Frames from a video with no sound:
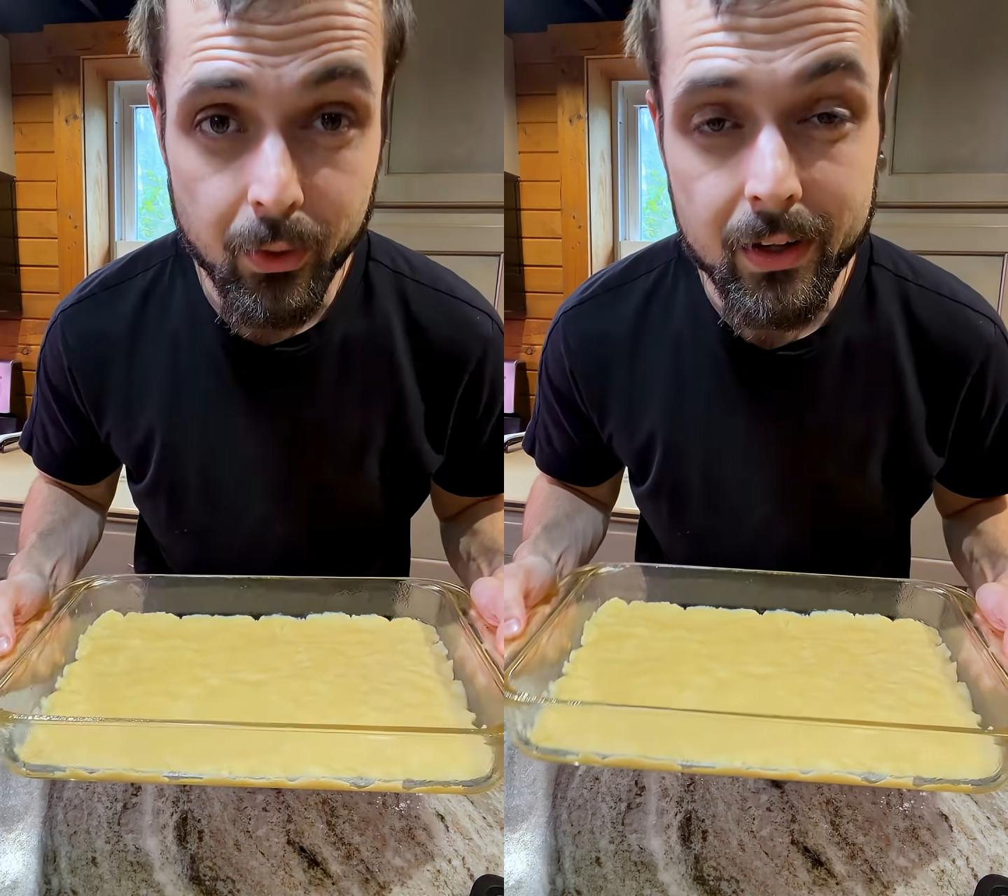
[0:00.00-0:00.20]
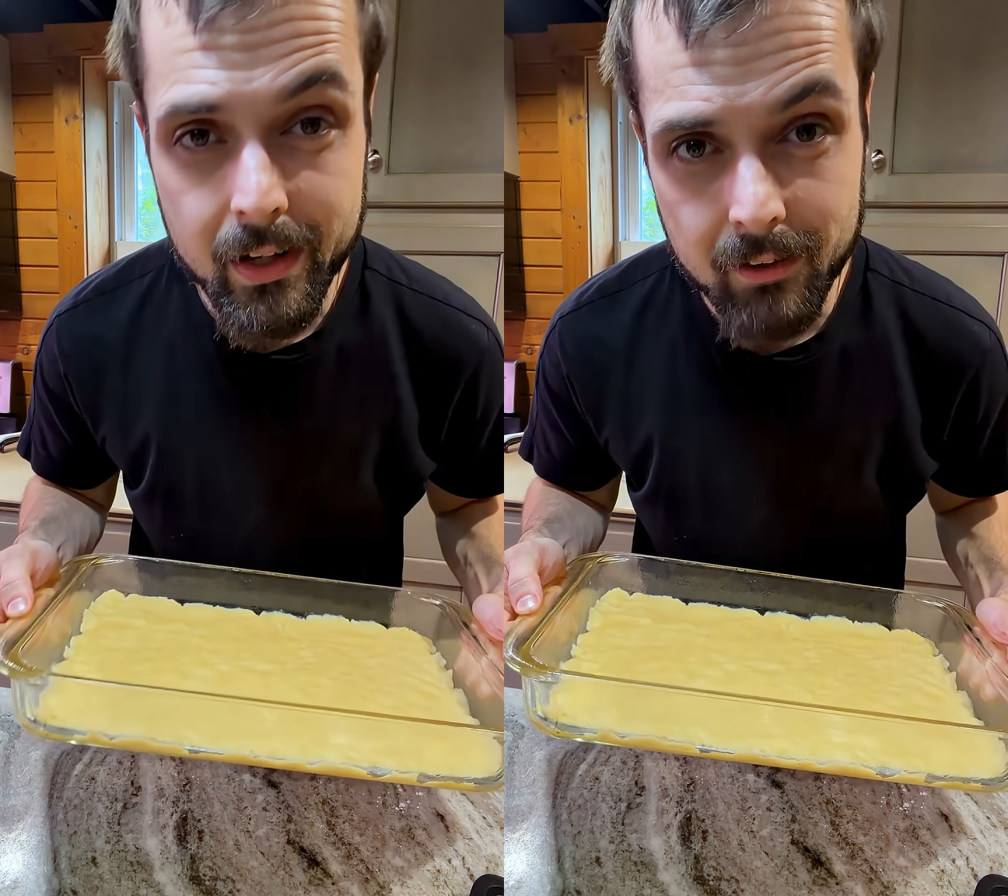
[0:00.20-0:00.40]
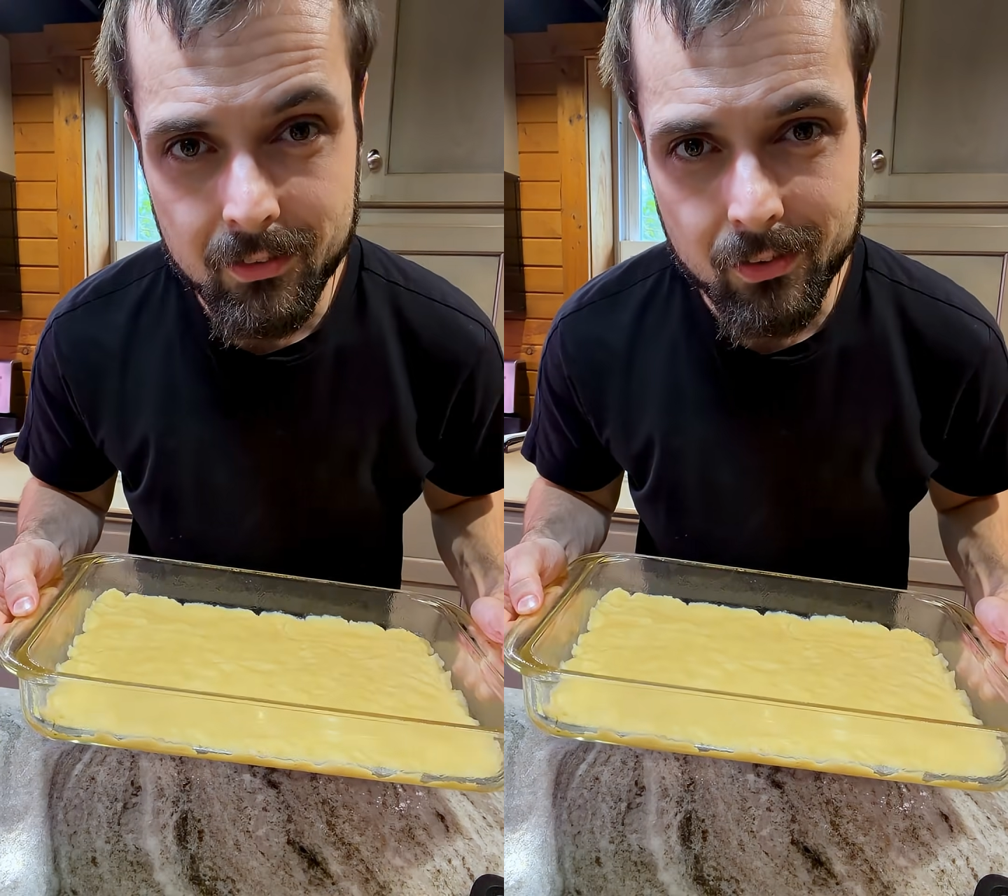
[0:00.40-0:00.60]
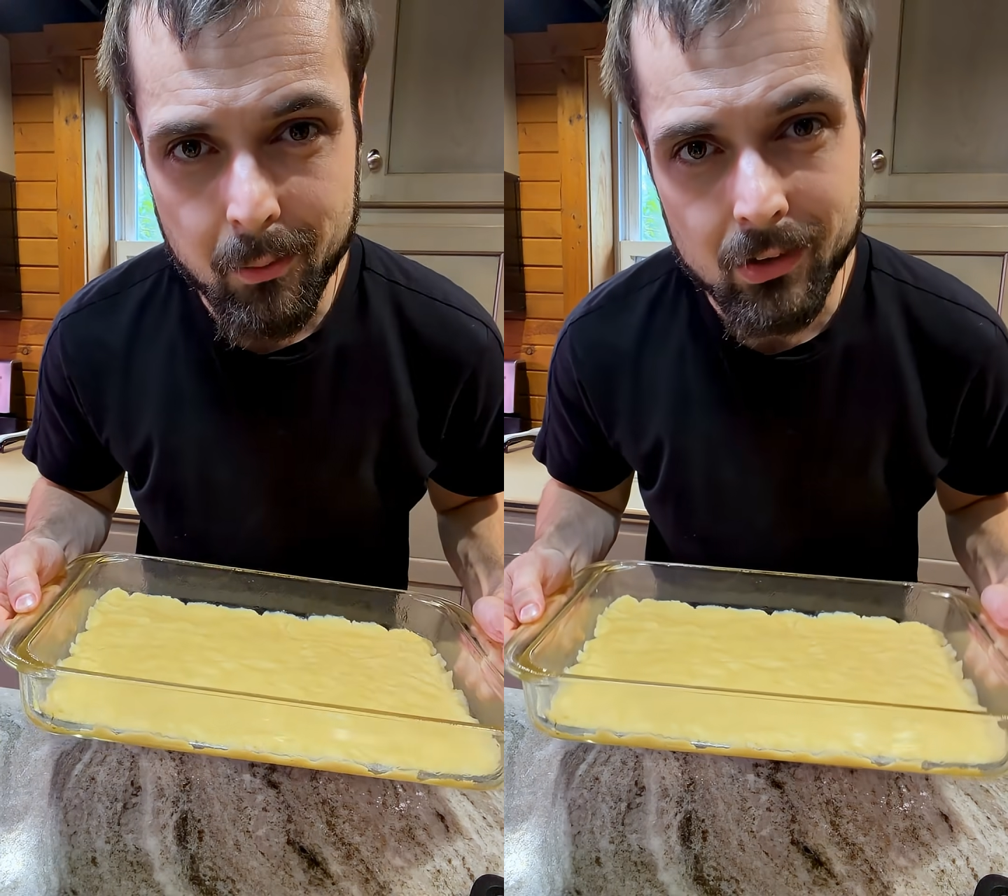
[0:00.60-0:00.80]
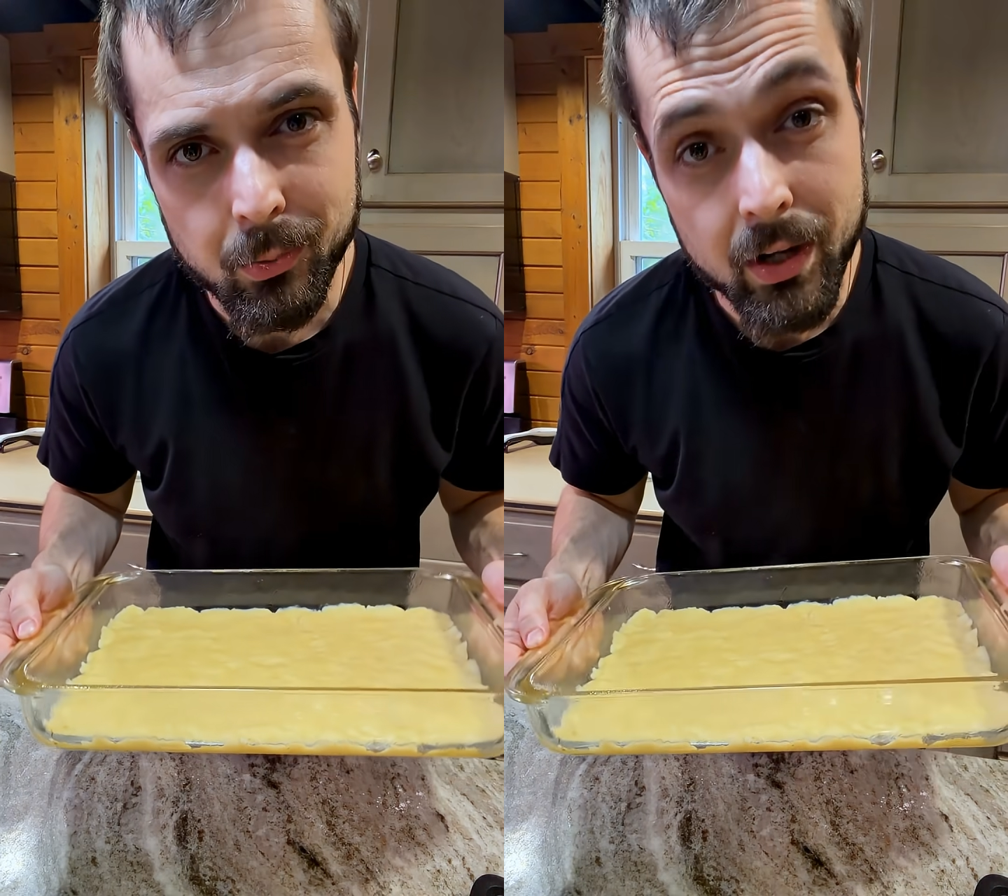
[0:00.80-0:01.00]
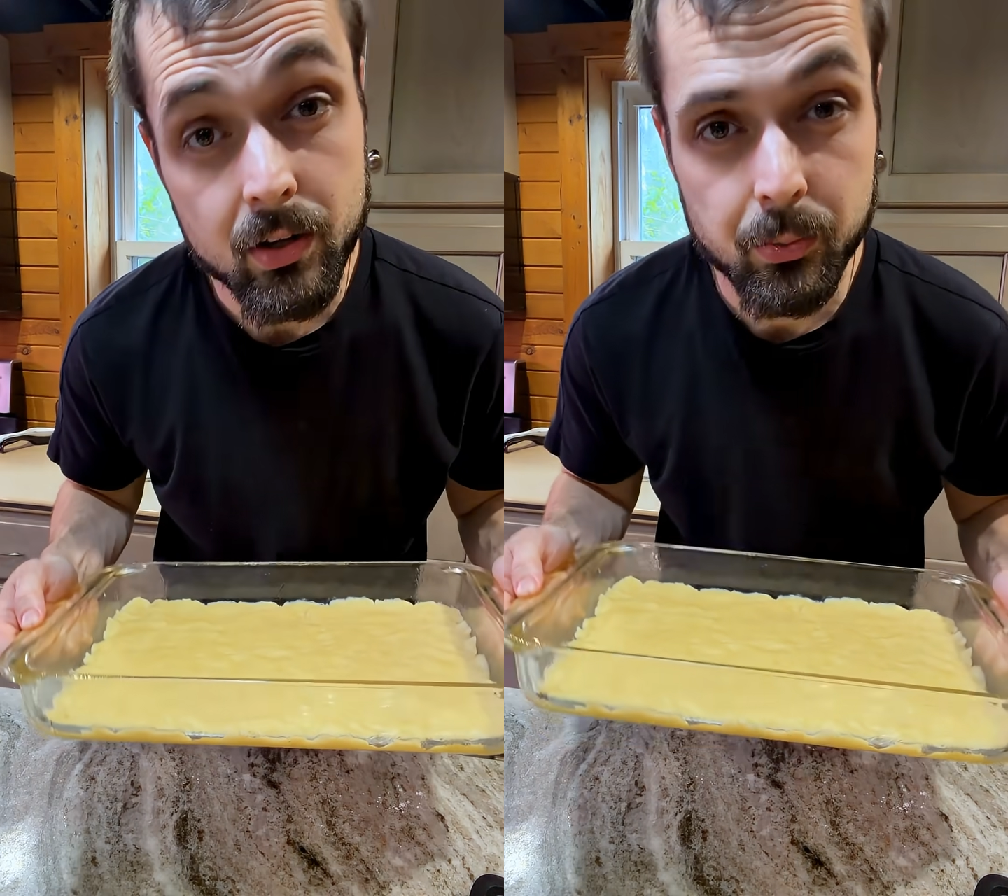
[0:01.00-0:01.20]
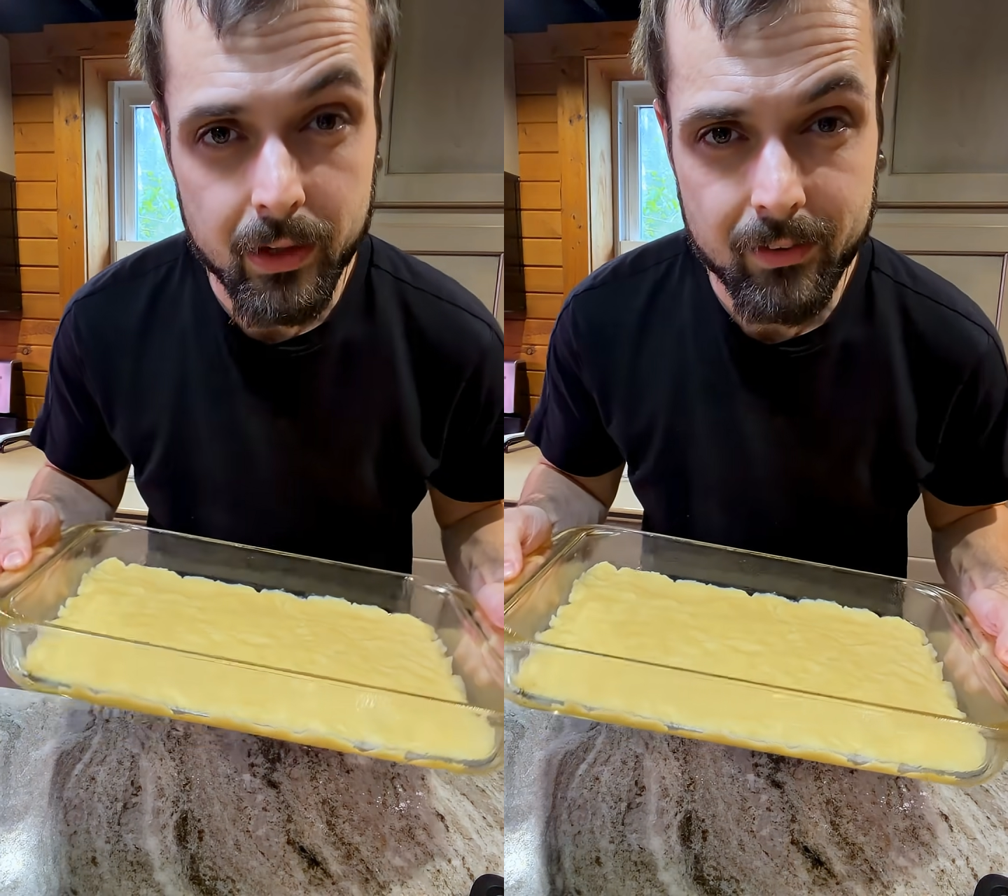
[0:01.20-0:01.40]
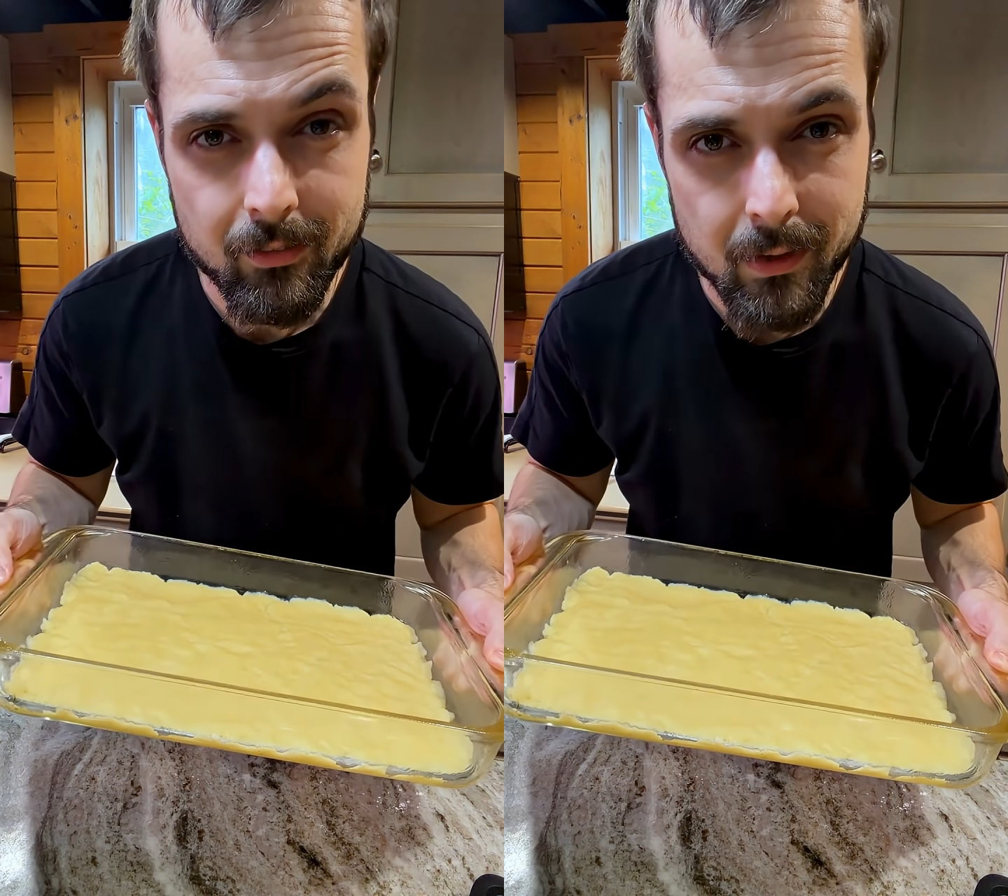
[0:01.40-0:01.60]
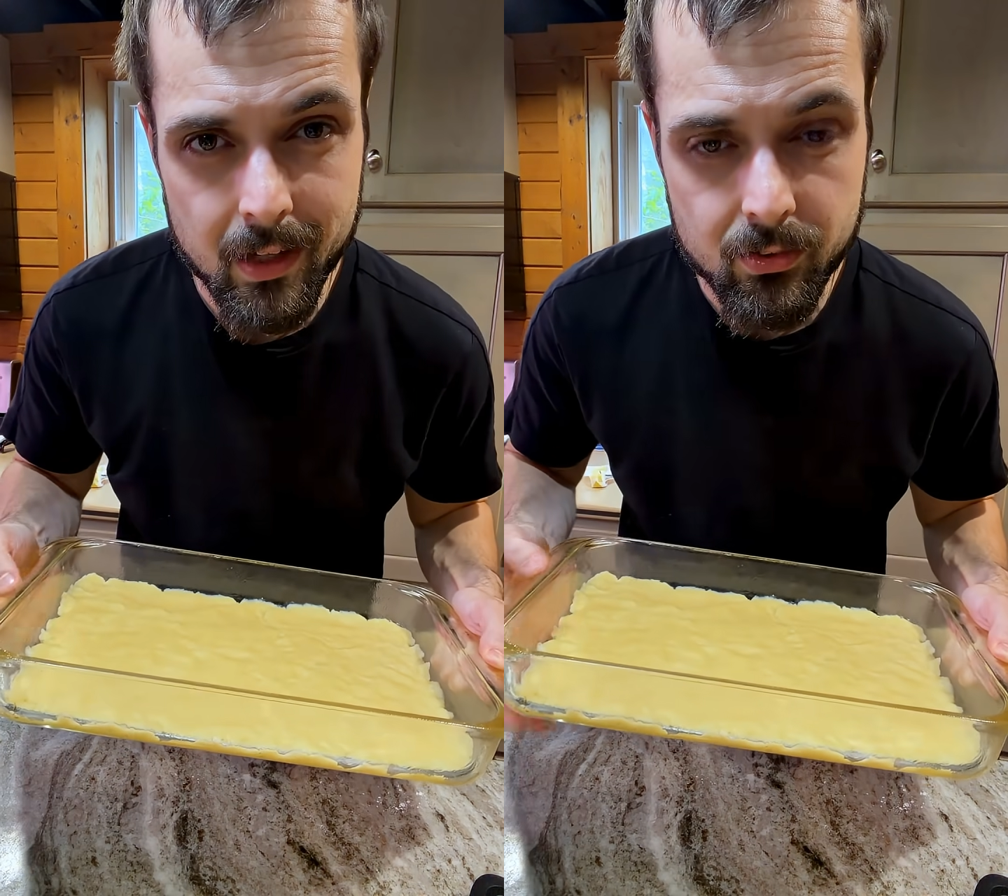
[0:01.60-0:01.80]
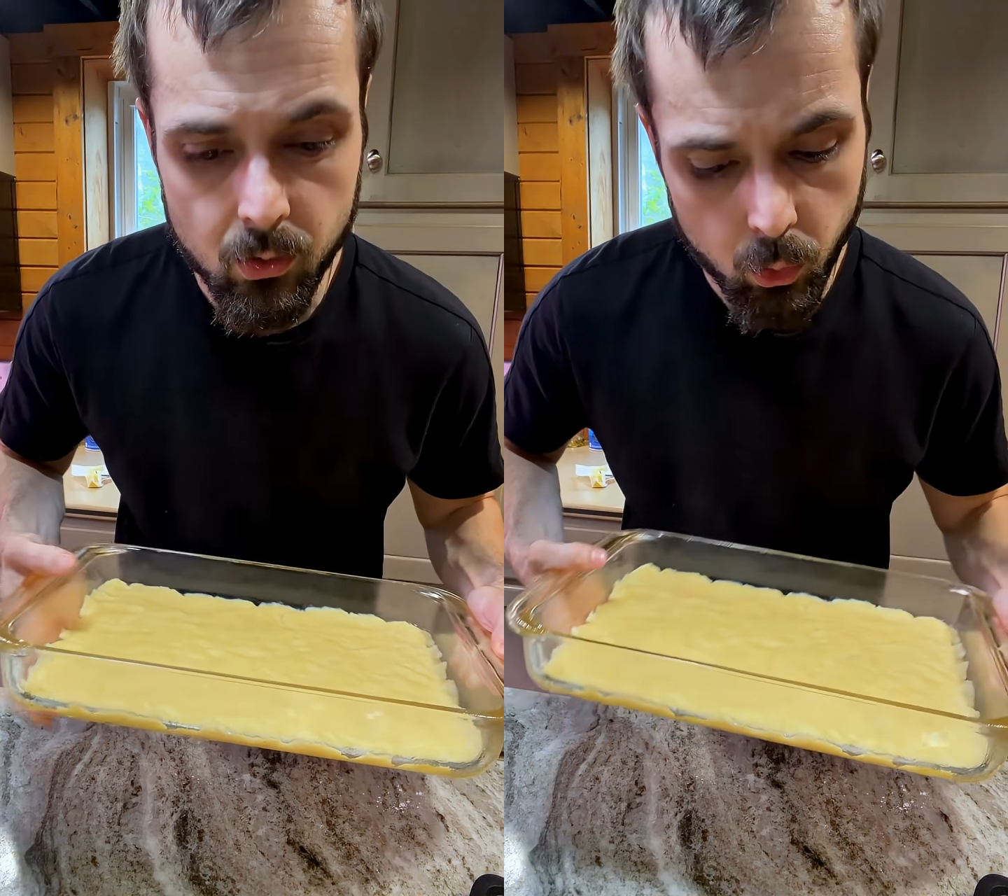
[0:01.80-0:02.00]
it in the oven for about 20 to 25 minutes